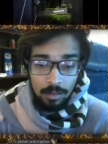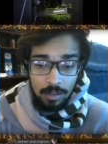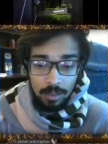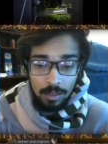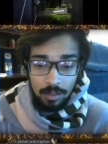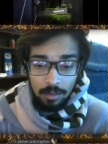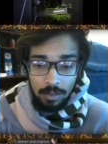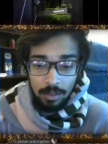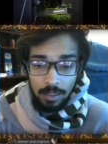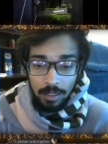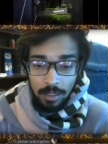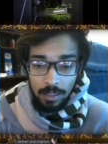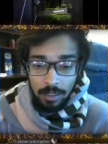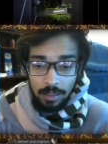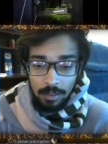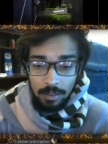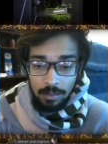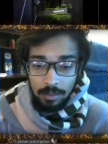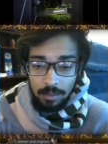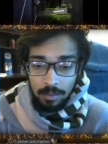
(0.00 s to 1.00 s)

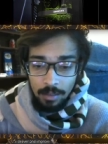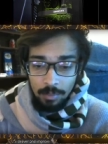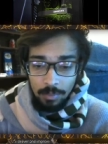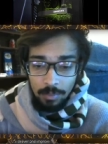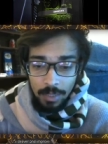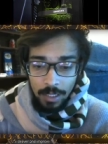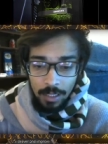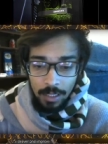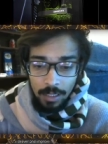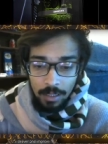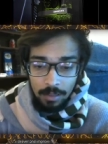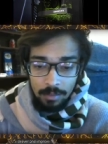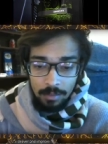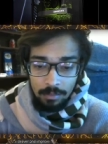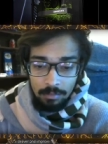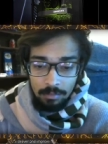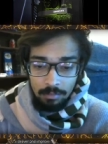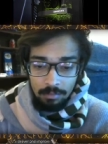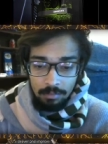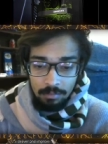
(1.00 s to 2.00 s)
today is something
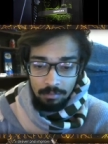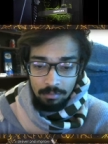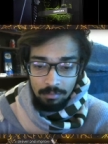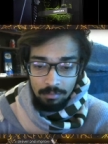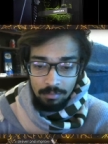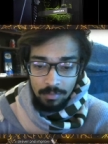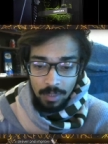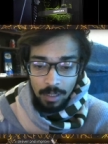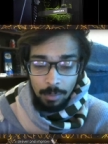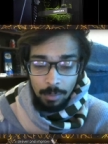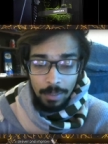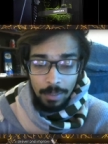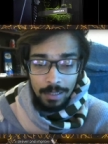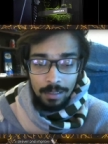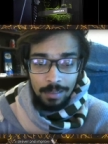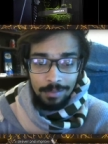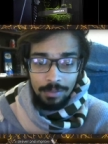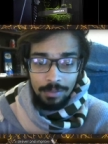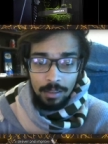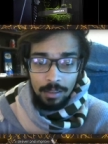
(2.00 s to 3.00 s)
a little bit
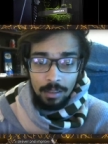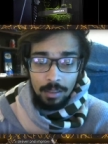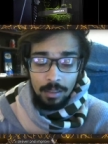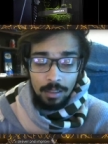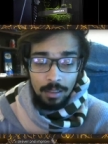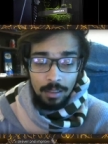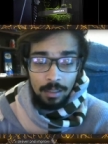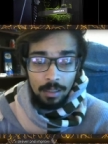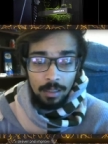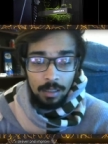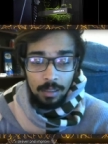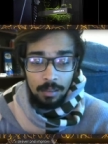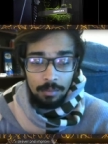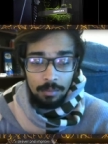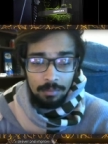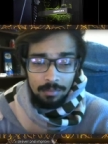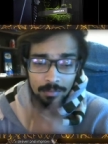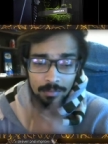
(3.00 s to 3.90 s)
different um,